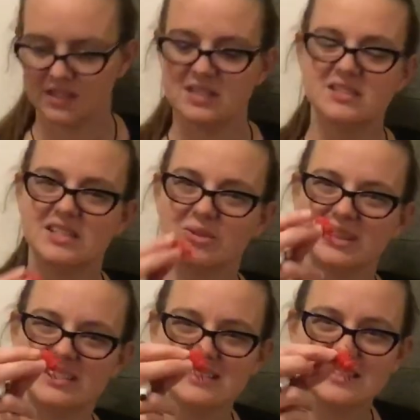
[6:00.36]
can you see what
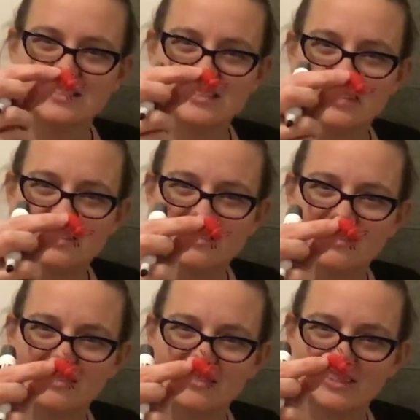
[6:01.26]
this is?
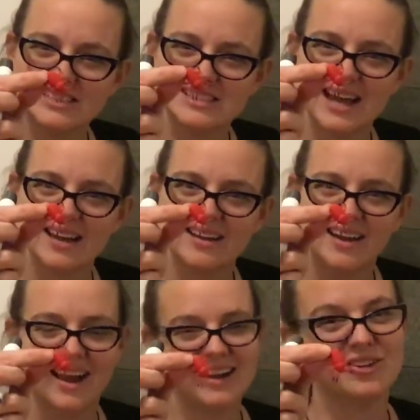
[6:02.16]
What is that?
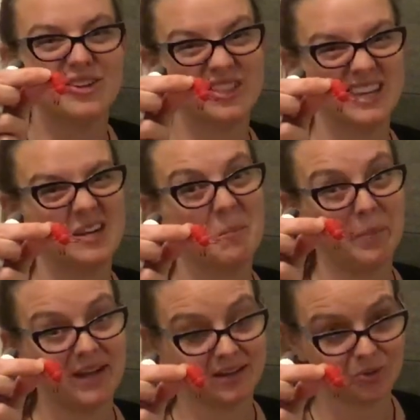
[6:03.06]
I you're thinking
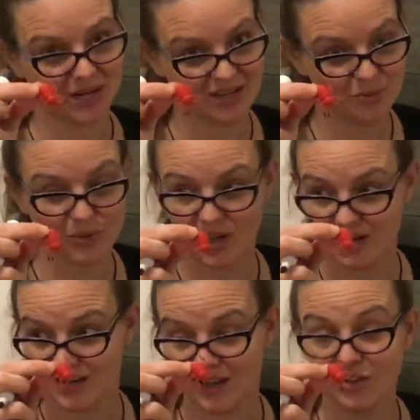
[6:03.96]
bug, right? Well,
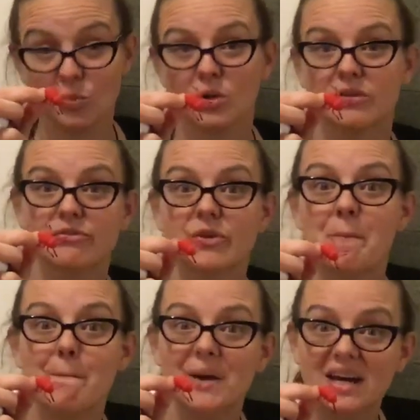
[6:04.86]
another word for
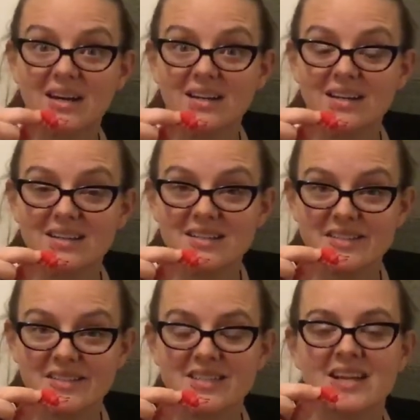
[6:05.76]
bug
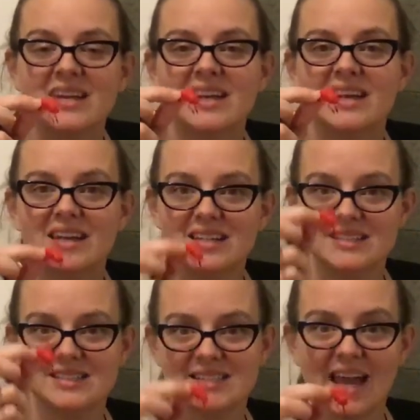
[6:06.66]
is
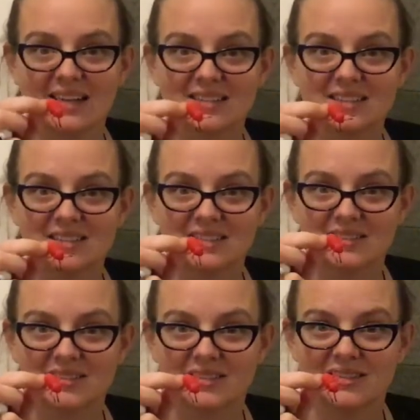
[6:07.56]
insect.
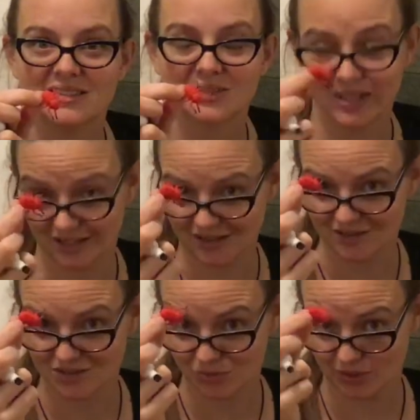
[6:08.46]
Okay,
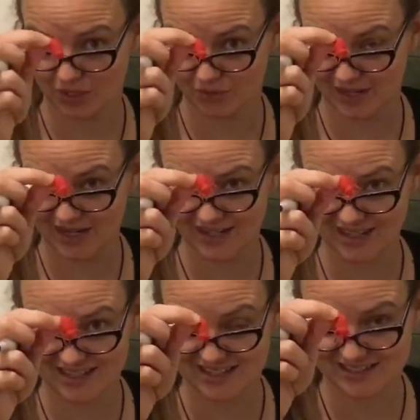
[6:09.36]
so we're gonna write
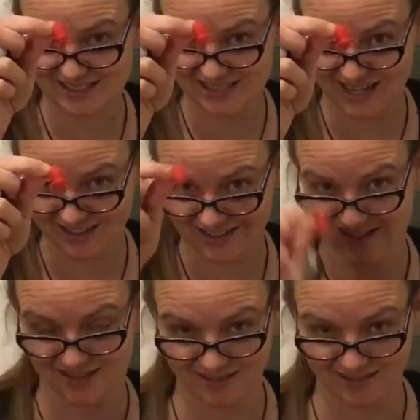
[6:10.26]
insect